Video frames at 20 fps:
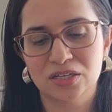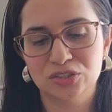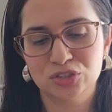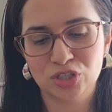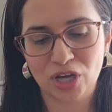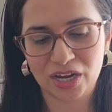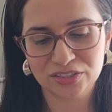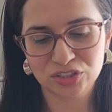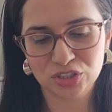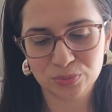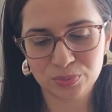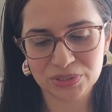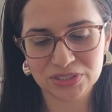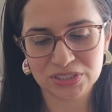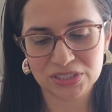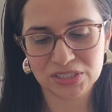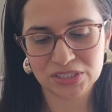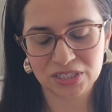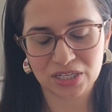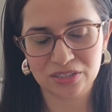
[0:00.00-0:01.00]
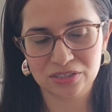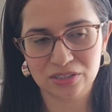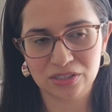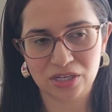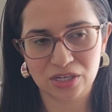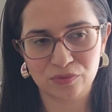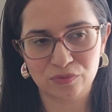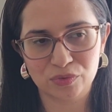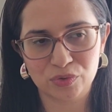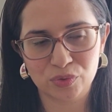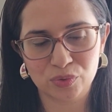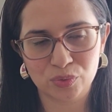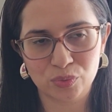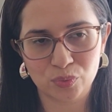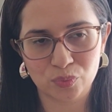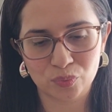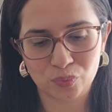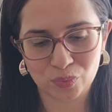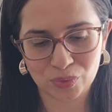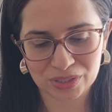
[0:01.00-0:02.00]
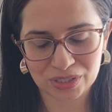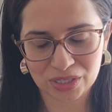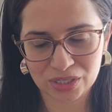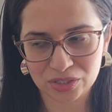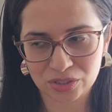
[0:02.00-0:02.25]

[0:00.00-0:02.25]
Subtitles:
ChatGPT can give you really